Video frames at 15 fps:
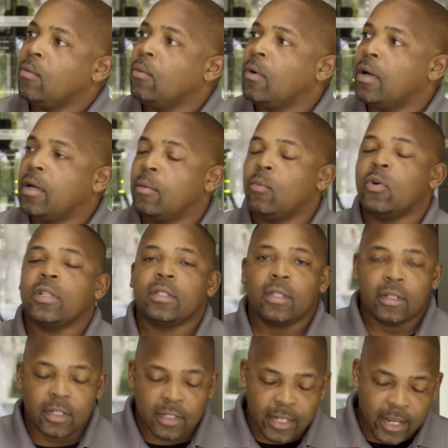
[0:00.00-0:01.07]
Once the
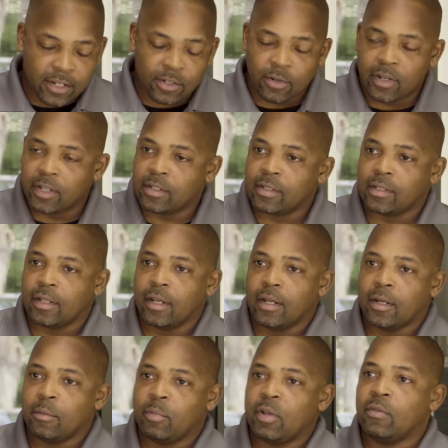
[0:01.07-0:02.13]
disaster has
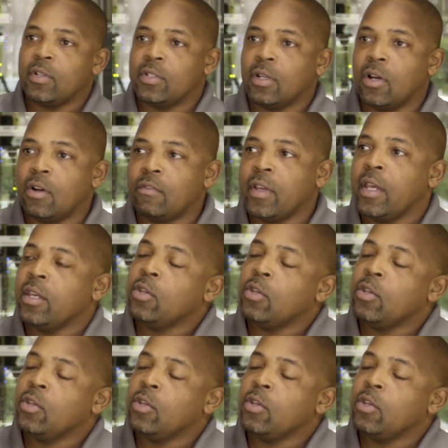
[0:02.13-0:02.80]
been resolved,